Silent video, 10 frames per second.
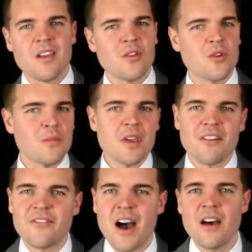You could be a
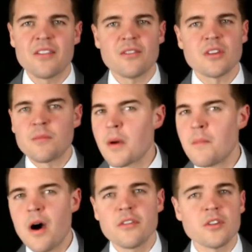father, you could be a
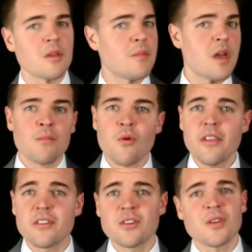mother, you could be a
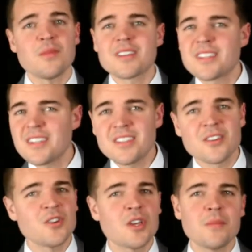brother, you could be a
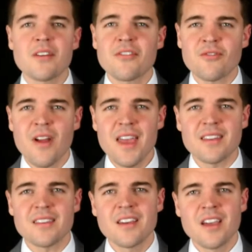sister, you could be a
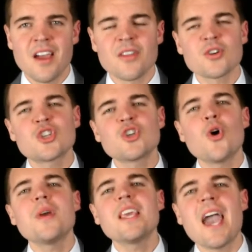friend. There's so
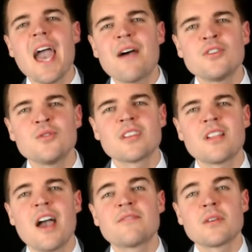many avenues in
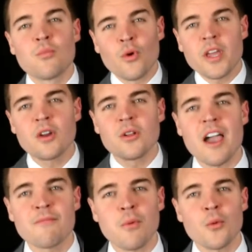life to bring your
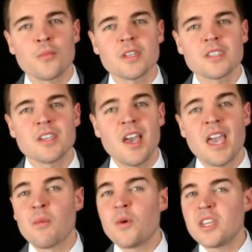life purpose,
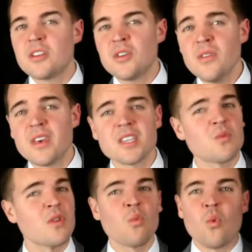and when you do this
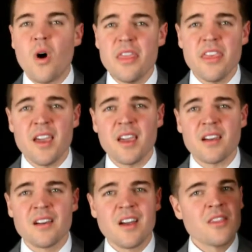with one
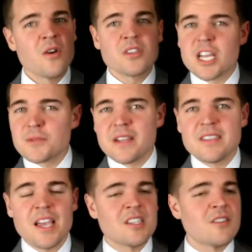thing, those
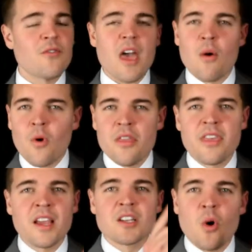expectations for that one
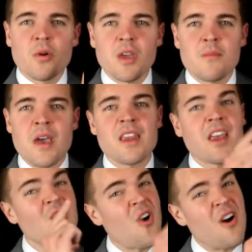thing don't get met
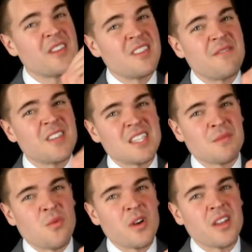and you're often left
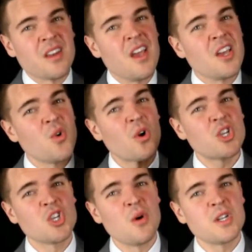disappointed. You are
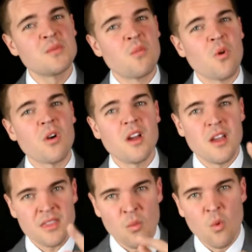so much more
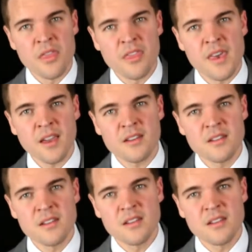than one thing.